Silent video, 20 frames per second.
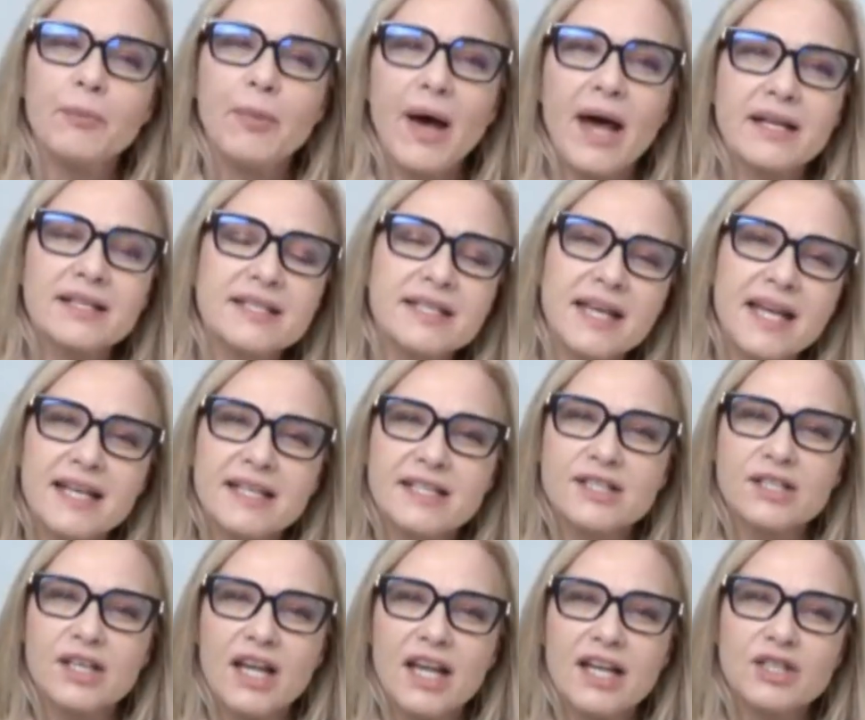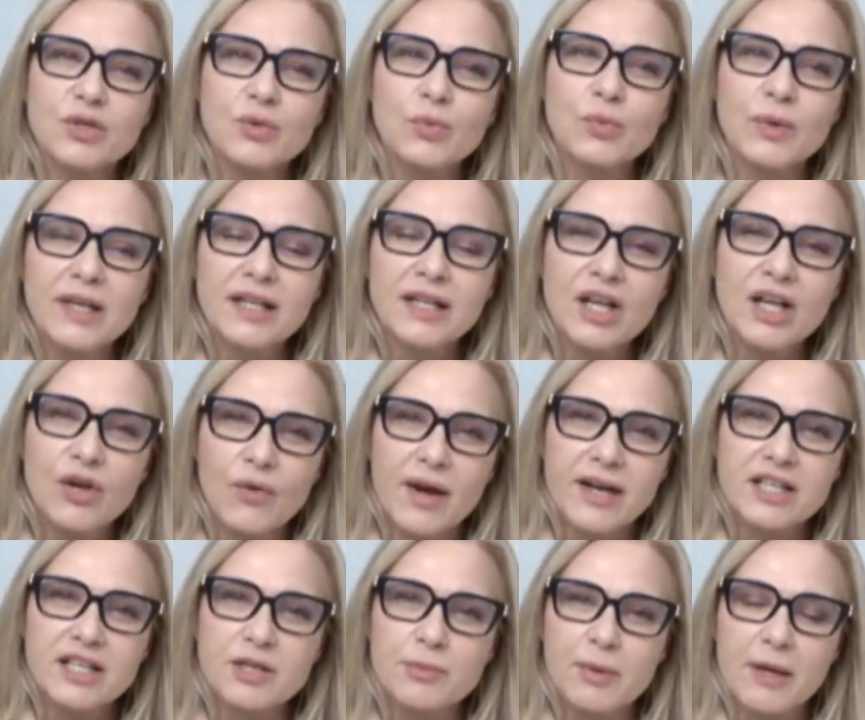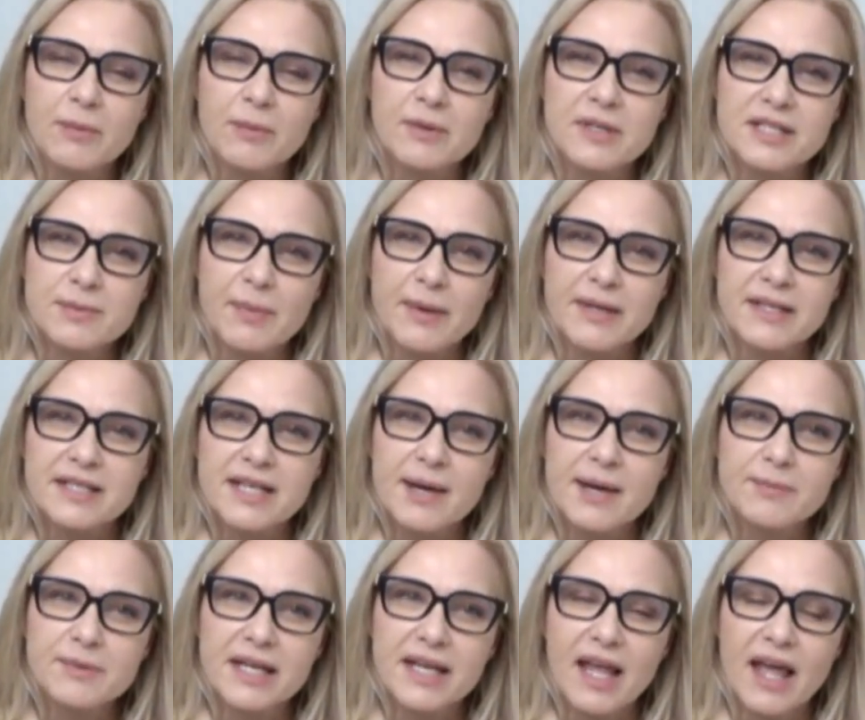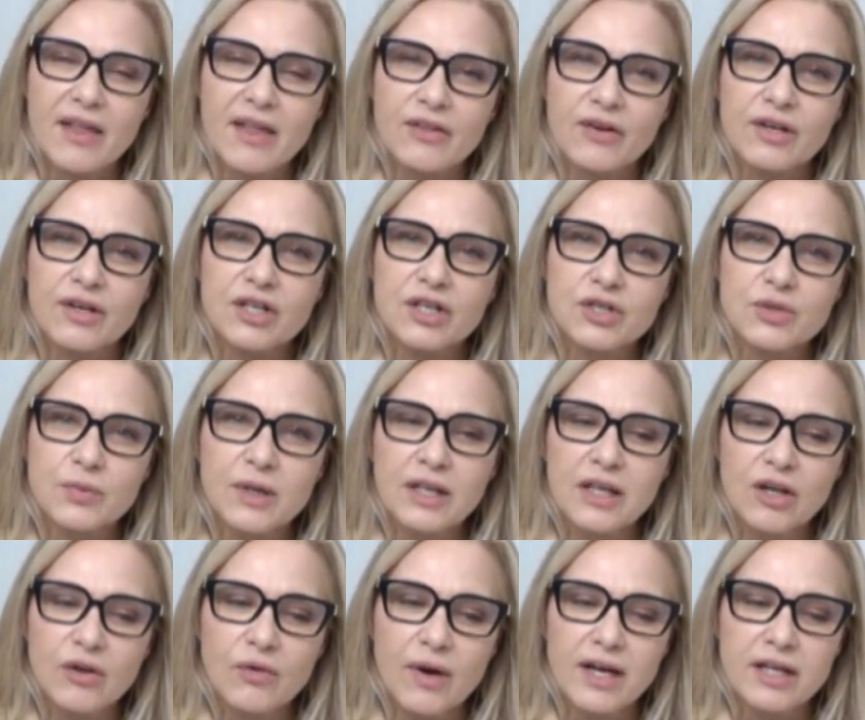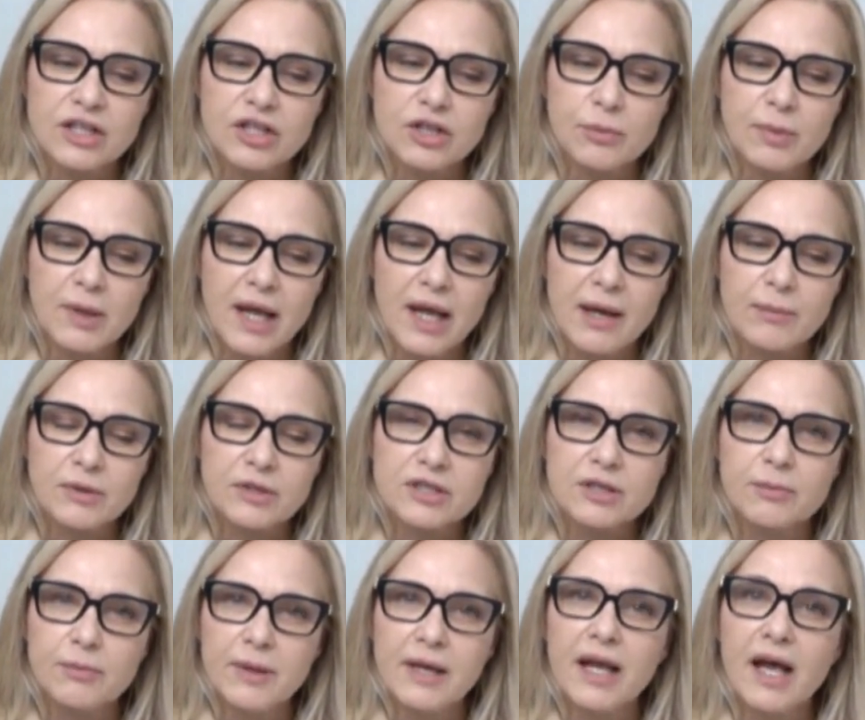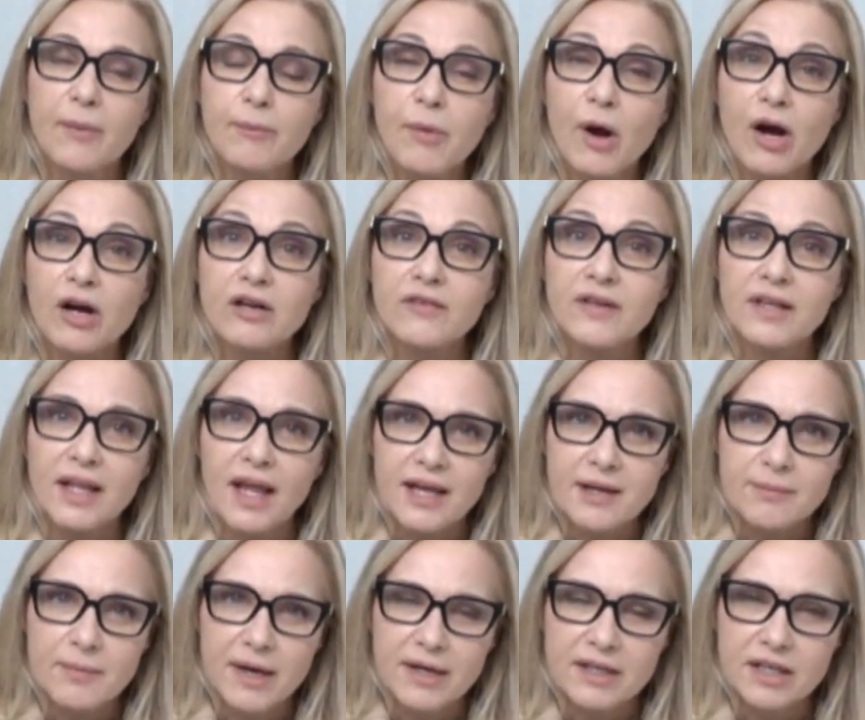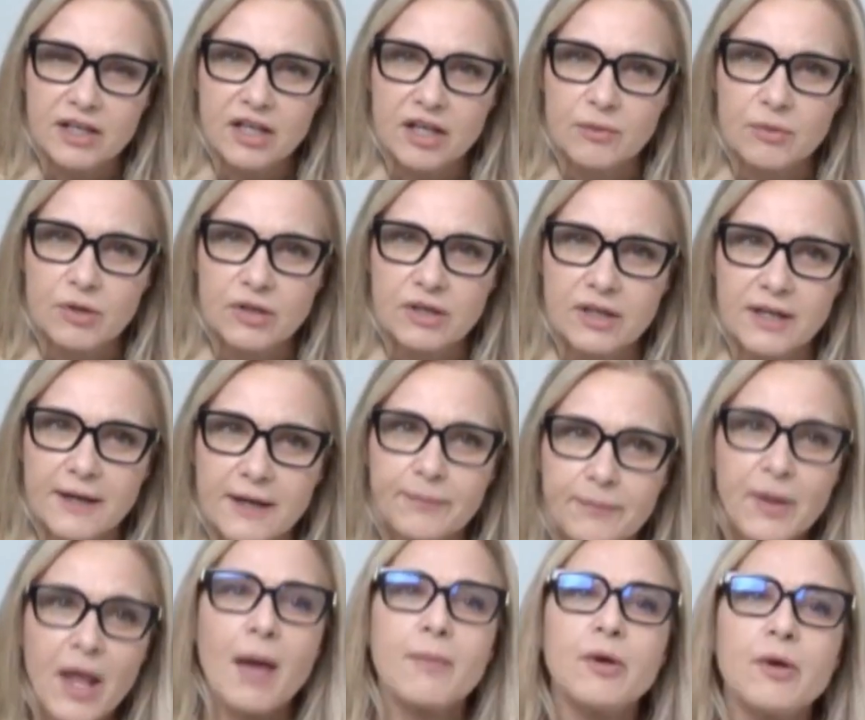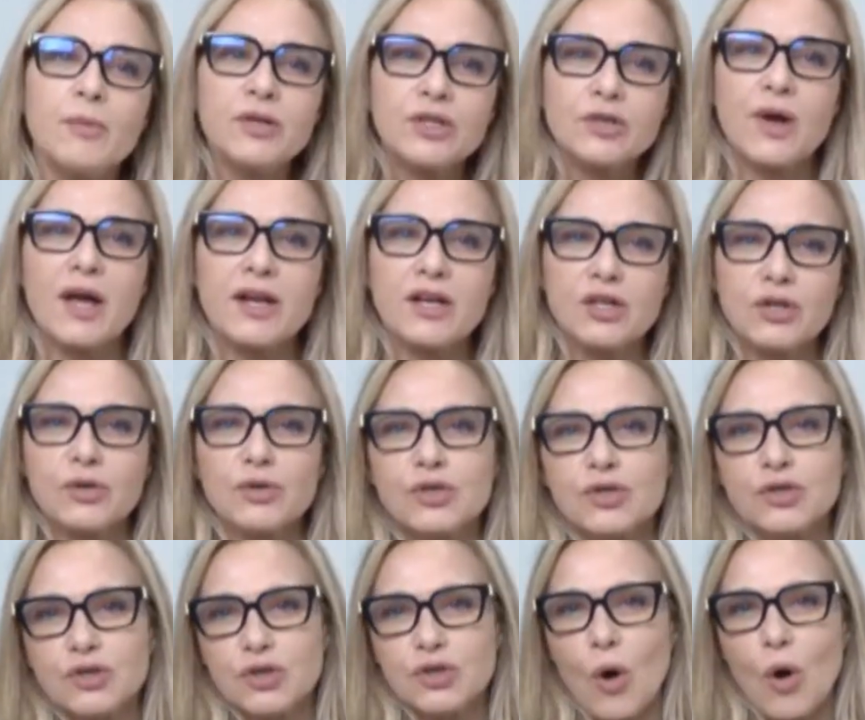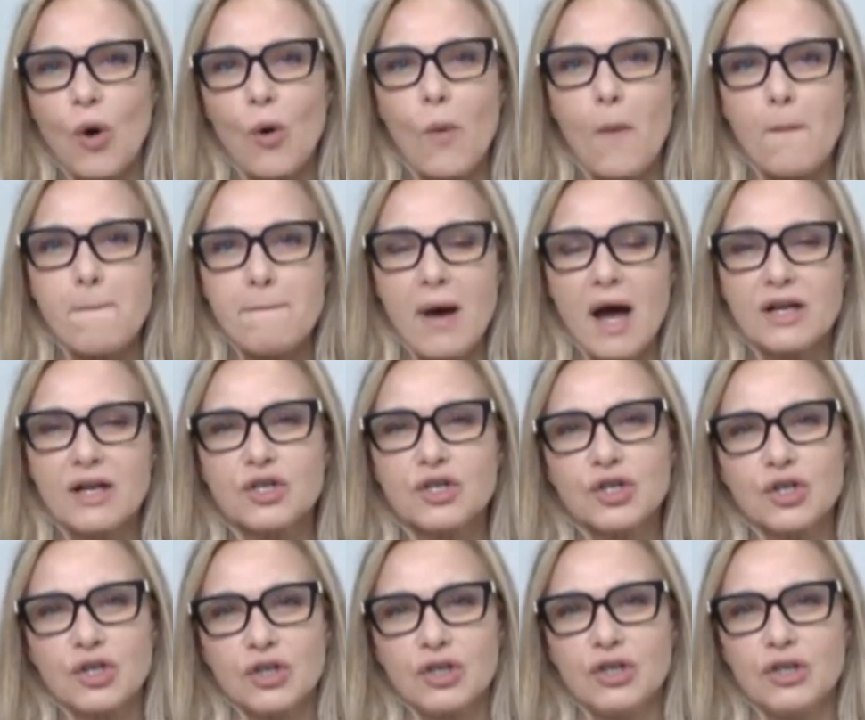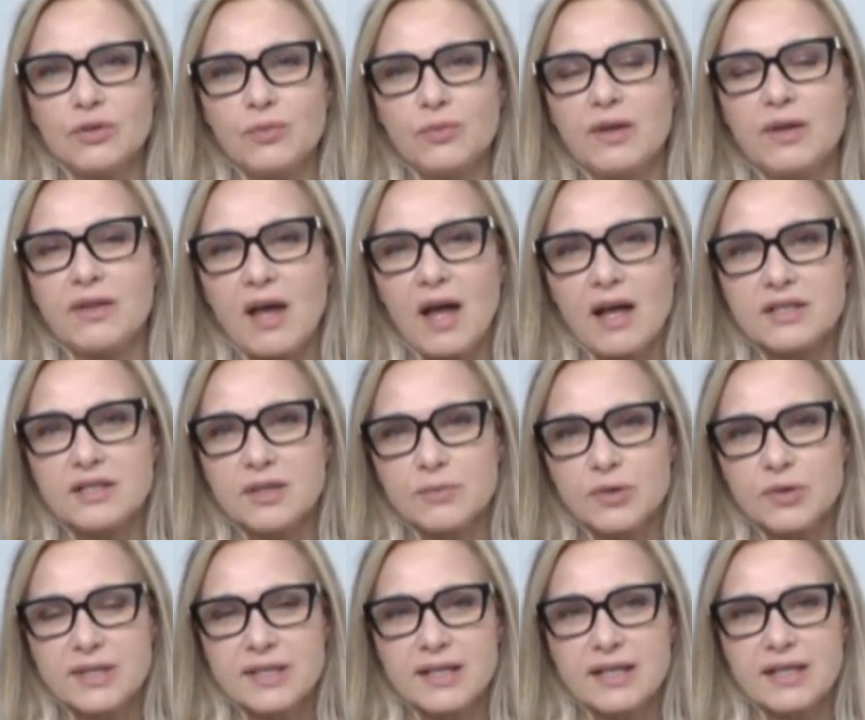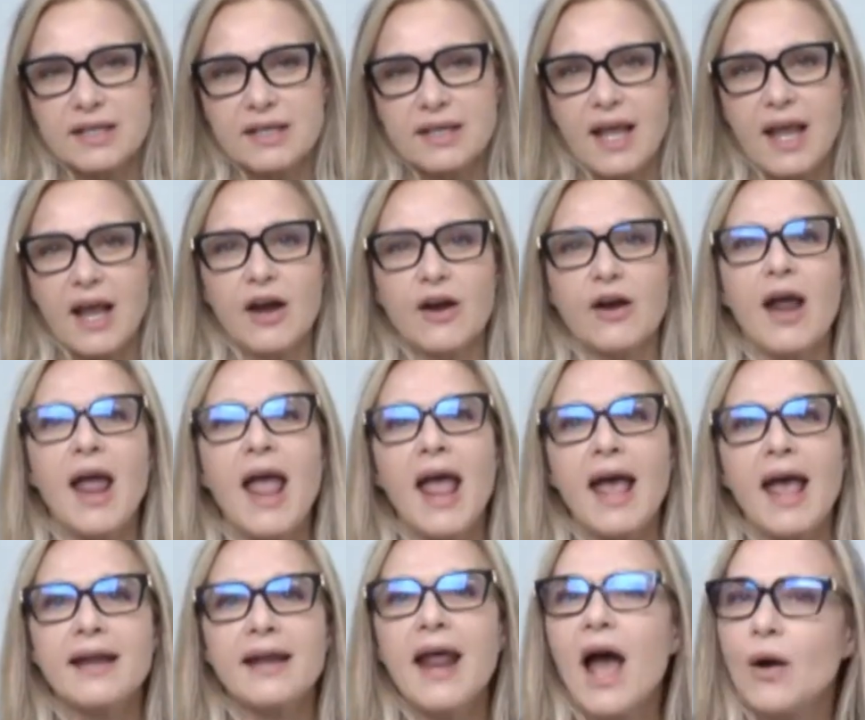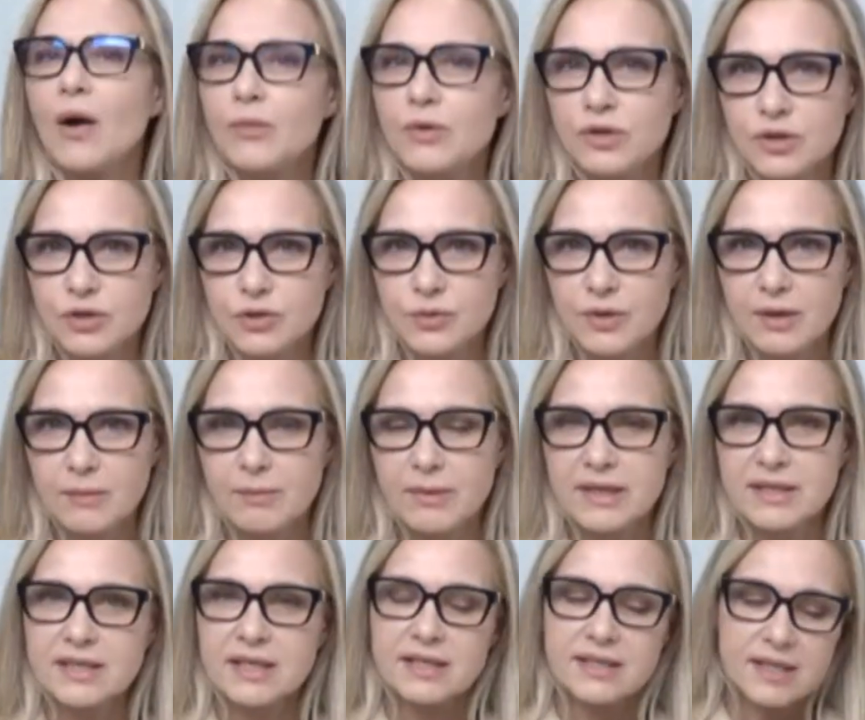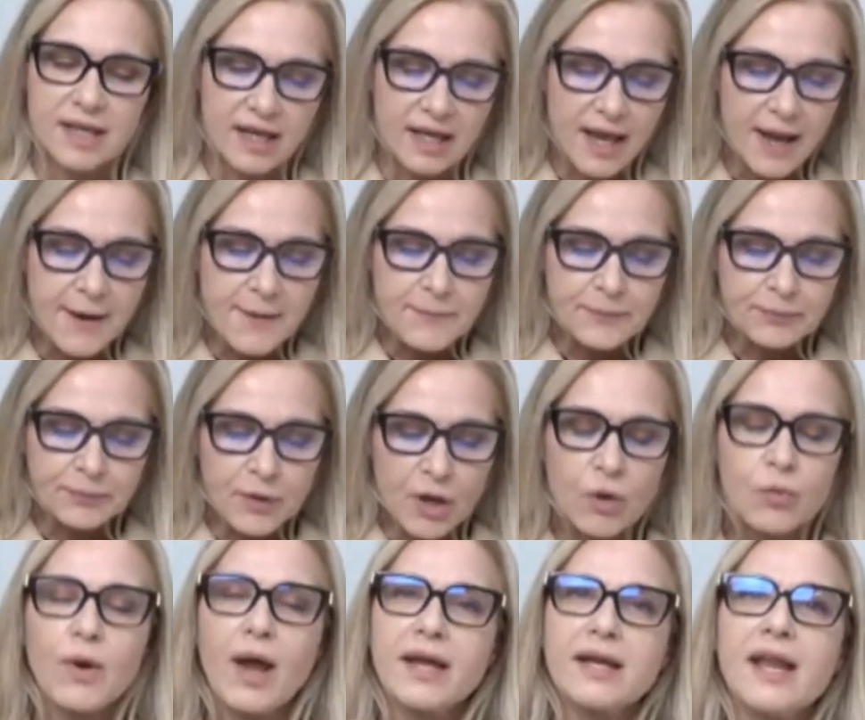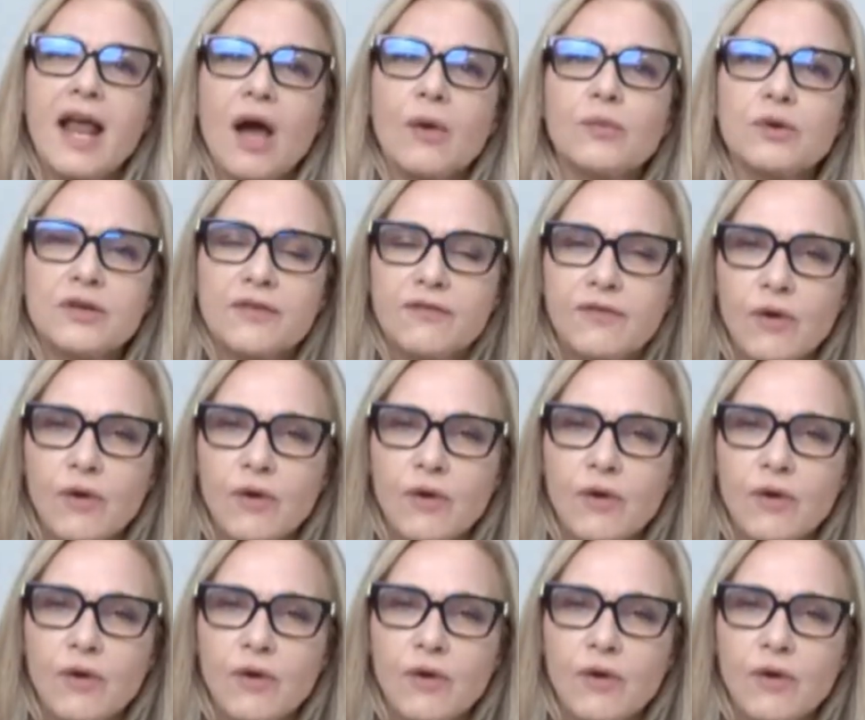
But it's really great to be able to spend time together, and it's really great to be able to be a part of a like-minded community. I mean, we try to do so much good with Isomers Skincare and how we're doing business. Like right now, we're